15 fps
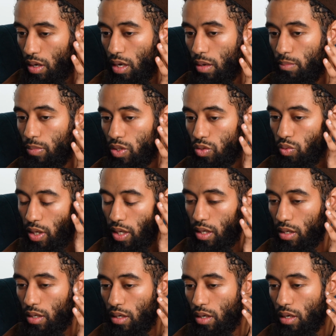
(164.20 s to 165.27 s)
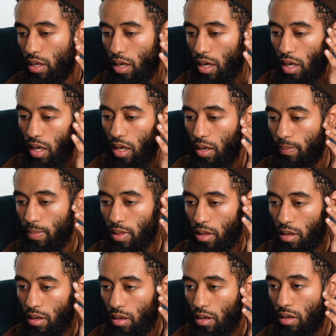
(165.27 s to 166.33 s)
in between
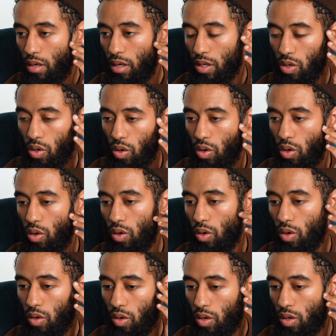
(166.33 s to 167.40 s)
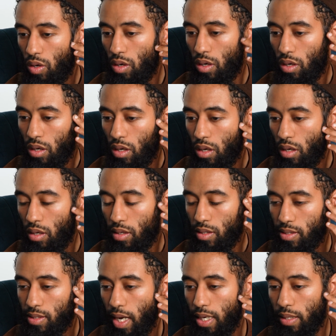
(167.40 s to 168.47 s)
your
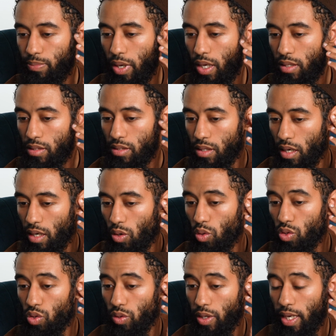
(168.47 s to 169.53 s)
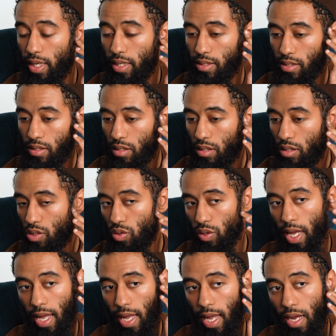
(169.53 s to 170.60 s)
sideburns and also the ears. So
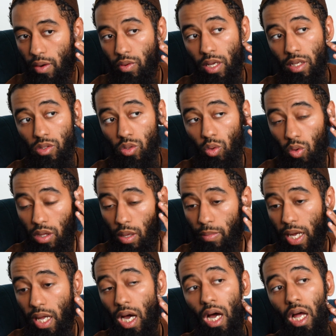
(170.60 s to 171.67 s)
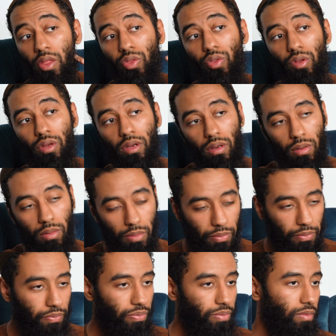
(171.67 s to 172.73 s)
that area is called the bayad.
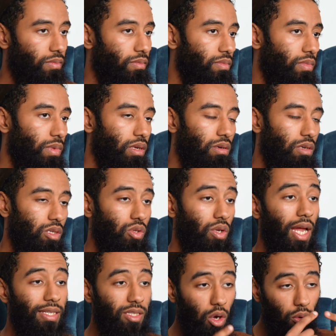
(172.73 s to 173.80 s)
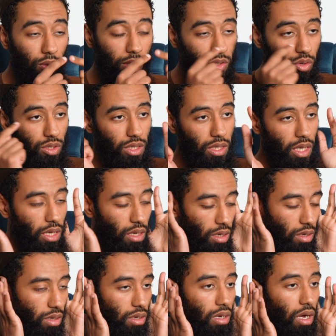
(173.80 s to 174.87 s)
So that's horizontally
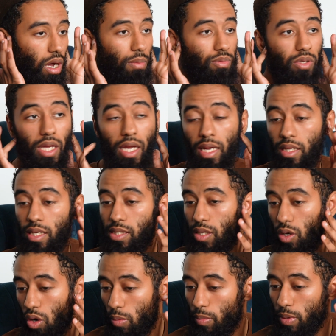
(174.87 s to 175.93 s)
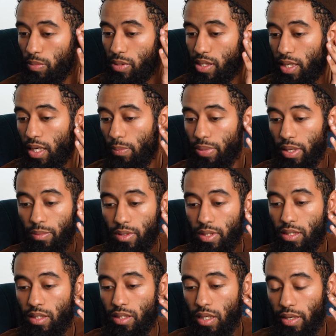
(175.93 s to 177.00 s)
up to here. And this is the common mistake that people
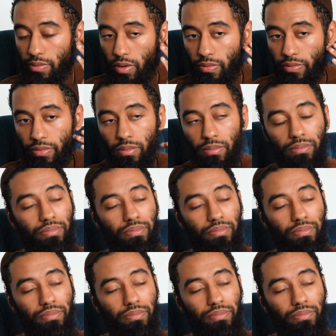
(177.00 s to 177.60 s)
tend to leave off.